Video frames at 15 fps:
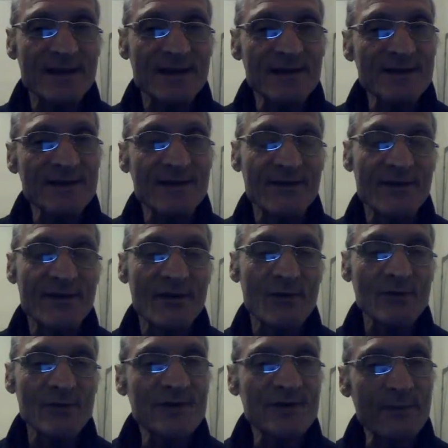exist in their
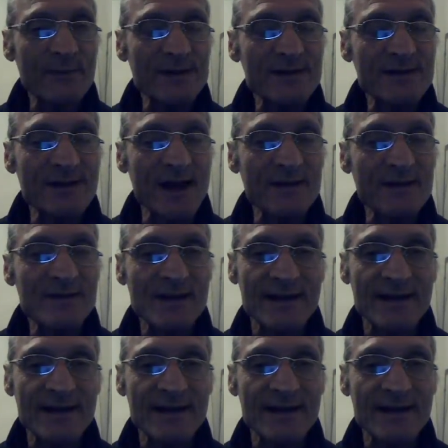own separate times